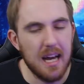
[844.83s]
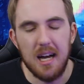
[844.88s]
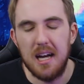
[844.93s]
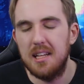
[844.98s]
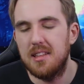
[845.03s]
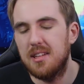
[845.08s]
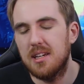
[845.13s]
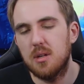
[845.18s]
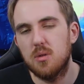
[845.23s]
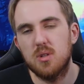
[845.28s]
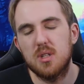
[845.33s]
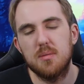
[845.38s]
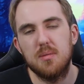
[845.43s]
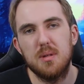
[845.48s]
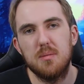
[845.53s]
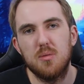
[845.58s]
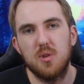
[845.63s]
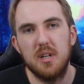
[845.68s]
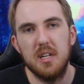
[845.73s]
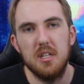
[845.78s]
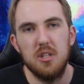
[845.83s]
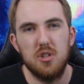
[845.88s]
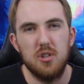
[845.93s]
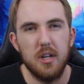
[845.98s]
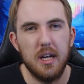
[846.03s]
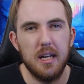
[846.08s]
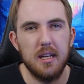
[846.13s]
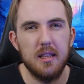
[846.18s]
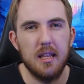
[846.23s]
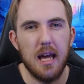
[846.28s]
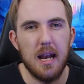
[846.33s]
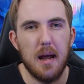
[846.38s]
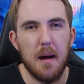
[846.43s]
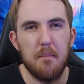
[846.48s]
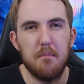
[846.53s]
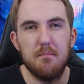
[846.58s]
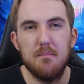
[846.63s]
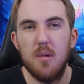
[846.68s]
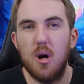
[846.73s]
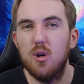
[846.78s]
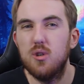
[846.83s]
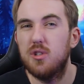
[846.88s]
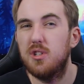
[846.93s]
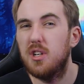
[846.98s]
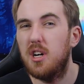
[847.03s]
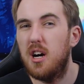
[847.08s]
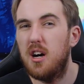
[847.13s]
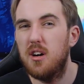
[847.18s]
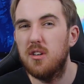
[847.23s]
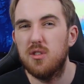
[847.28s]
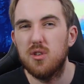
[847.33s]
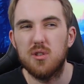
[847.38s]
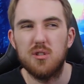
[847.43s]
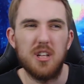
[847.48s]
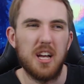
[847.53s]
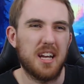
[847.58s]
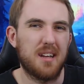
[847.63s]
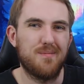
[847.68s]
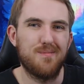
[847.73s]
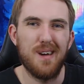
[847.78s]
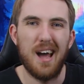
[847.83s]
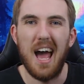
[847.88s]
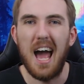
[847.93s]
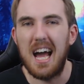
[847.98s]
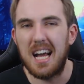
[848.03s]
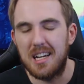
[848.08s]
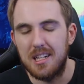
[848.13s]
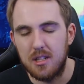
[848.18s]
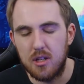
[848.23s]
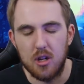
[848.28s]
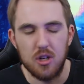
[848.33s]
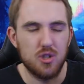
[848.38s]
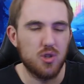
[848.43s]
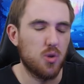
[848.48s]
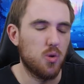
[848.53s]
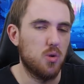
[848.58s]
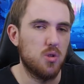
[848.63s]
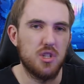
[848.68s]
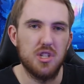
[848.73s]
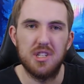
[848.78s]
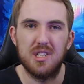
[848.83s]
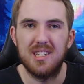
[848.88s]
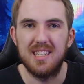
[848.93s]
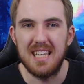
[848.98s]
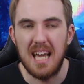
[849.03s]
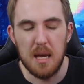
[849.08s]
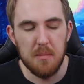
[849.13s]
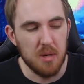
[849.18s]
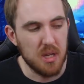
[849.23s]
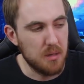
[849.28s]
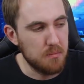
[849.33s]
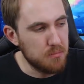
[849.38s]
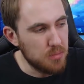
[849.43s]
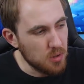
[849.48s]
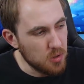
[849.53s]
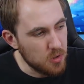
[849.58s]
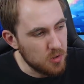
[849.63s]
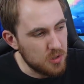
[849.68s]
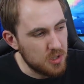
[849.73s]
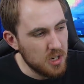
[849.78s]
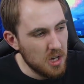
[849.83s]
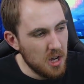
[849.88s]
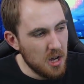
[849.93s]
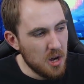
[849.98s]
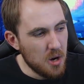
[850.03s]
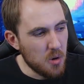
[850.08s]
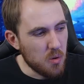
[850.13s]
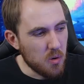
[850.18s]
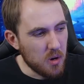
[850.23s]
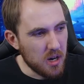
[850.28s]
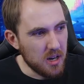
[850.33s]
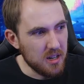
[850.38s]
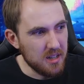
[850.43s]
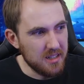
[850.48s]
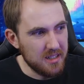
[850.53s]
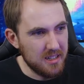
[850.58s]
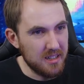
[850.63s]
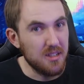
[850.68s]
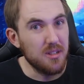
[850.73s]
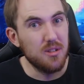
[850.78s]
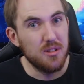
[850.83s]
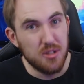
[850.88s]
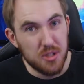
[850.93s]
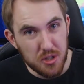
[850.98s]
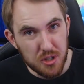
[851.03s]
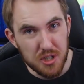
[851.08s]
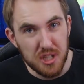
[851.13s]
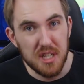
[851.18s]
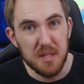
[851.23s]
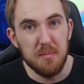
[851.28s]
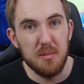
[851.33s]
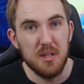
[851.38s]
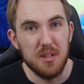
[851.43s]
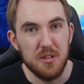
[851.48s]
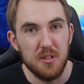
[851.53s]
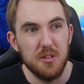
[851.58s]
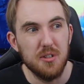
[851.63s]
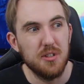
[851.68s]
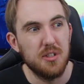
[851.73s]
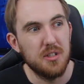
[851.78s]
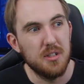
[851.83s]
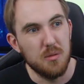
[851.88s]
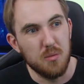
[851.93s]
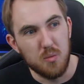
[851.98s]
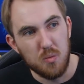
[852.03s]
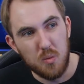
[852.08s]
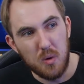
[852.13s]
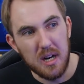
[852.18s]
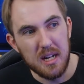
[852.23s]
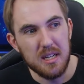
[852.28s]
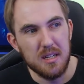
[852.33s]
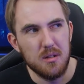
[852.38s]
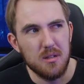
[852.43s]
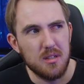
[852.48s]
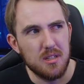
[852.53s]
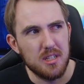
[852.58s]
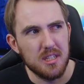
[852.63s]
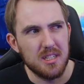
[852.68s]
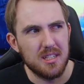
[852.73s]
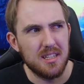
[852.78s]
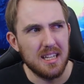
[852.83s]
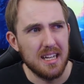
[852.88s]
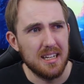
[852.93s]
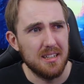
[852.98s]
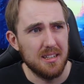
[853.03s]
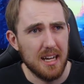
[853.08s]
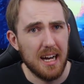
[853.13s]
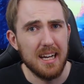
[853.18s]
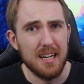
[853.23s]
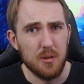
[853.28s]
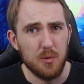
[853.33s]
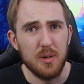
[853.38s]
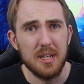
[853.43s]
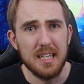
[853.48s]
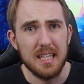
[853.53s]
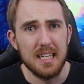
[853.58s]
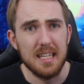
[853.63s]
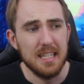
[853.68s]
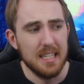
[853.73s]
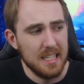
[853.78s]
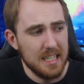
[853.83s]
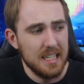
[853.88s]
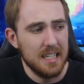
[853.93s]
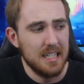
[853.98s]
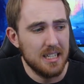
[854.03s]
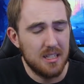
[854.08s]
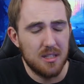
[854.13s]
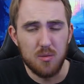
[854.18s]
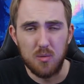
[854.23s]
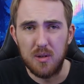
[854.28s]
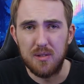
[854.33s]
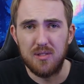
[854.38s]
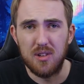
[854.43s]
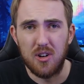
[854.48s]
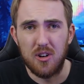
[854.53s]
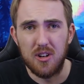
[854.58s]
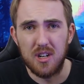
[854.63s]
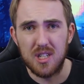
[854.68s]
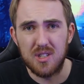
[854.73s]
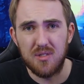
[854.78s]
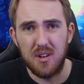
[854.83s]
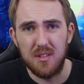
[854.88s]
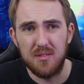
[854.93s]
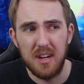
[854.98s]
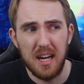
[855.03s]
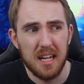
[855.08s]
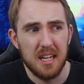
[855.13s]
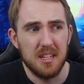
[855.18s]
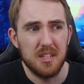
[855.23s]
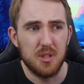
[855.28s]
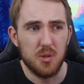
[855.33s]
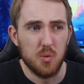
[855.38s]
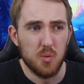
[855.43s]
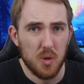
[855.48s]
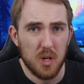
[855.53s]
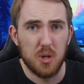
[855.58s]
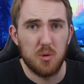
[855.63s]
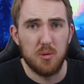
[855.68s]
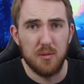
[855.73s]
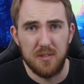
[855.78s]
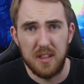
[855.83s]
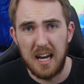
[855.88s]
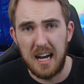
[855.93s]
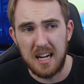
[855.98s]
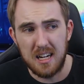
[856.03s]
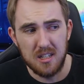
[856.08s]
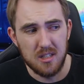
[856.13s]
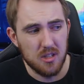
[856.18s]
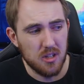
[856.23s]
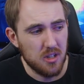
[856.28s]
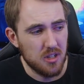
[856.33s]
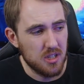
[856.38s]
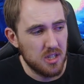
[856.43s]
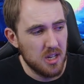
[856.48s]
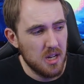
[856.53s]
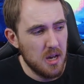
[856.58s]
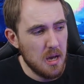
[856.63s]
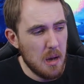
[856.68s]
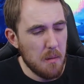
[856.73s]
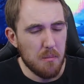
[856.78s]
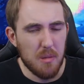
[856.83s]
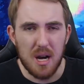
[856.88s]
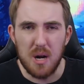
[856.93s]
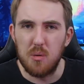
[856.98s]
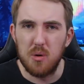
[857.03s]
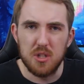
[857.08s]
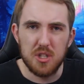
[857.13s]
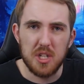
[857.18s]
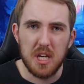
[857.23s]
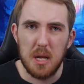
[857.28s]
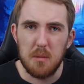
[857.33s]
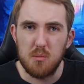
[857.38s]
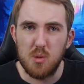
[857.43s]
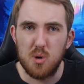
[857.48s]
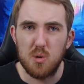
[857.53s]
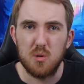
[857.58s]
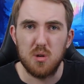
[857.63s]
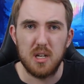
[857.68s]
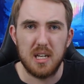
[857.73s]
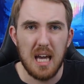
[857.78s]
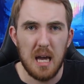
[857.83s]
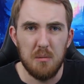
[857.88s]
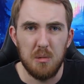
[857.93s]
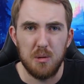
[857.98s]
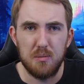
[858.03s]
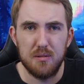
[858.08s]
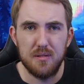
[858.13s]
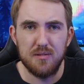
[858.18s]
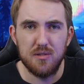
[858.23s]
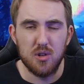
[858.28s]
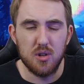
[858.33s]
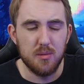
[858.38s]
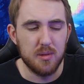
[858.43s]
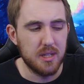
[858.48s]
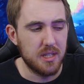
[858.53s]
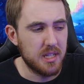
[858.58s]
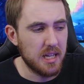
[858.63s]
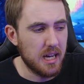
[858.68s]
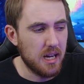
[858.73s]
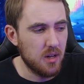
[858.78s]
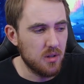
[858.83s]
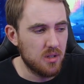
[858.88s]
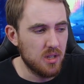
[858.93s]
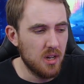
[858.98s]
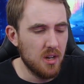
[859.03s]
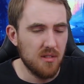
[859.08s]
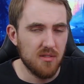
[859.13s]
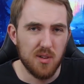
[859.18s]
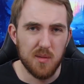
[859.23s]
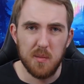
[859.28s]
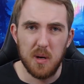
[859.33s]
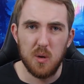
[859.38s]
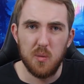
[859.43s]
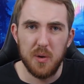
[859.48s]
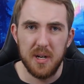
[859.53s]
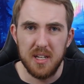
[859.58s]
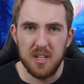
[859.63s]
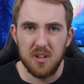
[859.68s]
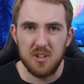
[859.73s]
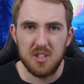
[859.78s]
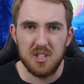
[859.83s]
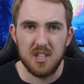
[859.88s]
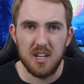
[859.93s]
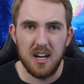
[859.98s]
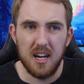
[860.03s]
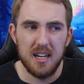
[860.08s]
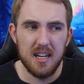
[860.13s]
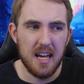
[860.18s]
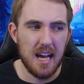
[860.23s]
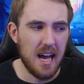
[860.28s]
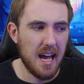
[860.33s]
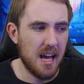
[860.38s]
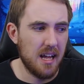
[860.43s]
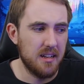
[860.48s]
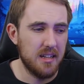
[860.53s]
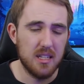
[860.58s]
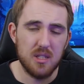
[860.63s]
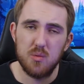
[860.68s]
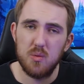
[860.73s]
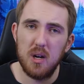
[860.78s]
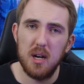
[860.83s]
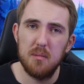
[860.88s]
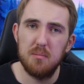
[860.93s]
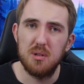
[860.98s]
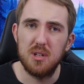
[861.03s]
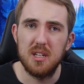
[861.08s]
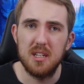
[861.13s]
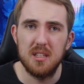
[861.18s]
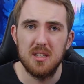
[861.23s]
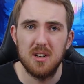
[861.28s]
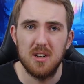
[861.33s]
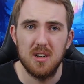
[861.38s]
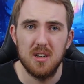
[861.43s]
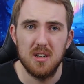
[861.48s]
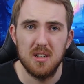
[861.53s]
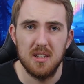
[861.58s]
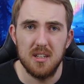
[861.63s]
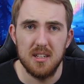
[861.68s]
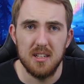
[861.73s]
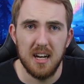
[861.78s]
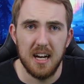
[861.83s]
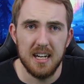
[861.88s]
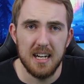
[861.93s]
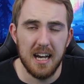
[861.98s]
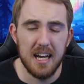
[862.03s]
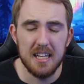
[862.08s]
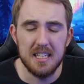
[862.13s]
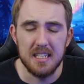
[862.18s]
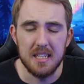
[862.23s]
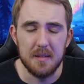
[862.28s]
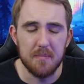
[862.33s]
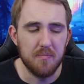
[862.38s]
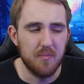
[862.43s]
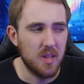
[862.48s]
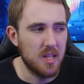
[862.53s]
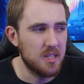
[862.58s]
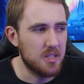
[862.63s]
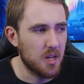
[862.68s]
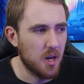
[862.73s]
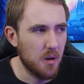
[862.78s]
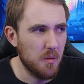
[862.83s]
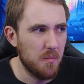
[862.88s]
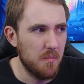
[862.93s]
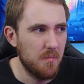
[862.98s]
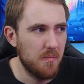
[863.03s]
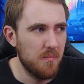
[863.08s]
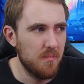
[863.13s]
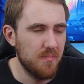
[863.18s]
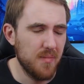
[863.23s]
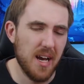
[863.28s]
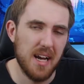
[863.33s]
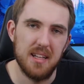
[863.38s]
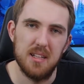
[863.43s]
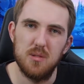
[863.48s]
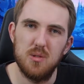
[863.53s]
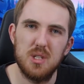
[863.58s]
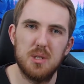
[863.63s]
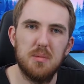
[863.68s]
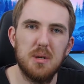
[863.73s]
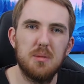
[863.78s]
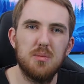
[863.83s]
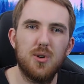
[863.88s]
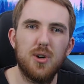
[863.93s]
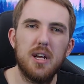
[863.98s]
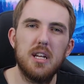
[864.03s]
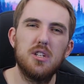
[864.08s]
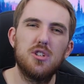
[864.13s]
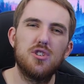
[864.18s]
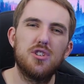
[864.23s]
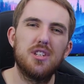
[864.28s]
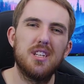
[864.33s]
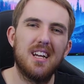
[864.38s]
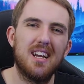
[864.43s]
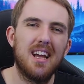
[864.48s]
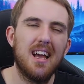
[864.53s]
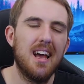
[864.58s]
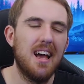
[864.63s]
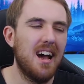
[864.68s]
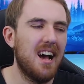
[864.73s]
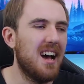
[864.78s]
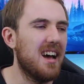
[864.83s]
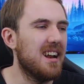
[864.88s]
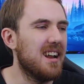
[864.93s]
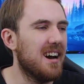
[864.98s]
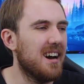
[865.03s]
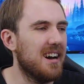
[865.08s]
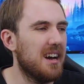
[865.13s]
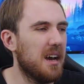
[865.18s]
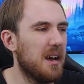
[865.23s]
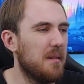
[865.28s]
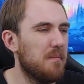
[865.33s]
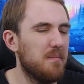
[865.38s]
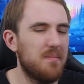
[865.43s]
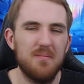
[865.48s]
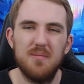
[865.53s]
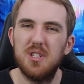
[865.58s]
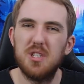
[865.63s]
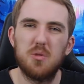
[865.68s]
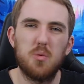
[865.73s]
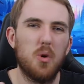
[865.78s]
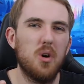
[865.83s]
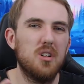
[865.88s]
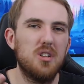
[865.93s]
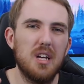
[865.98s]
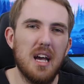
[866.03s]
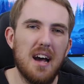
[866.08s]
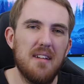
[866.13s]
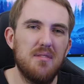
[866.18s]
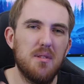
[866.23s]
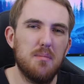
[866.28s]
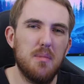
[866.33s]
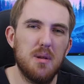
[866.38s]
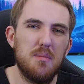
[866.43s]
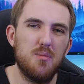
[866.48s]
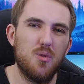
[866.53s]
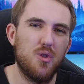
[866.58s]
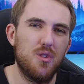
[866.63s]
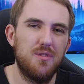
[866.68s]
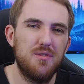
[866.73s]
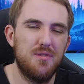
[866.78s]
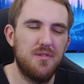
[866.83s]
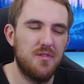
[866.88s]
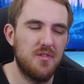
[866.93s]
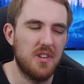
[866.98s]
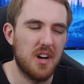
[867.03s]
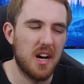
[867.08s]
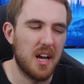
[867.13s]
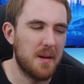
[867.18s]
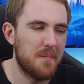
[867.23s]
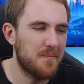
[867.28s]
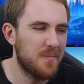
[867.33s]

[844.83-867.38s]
I think it was a bit more interesting than most other like Hackintosh or just gaming builds where two GPUs, one just that I really needed with the RX 580 to work with the Hackintosh, but I want to get more gaming performance out for my Windows side and that's why I put in the, the 980. So yeah, it was a bit more interesting and I just wanted to have a bit more fun.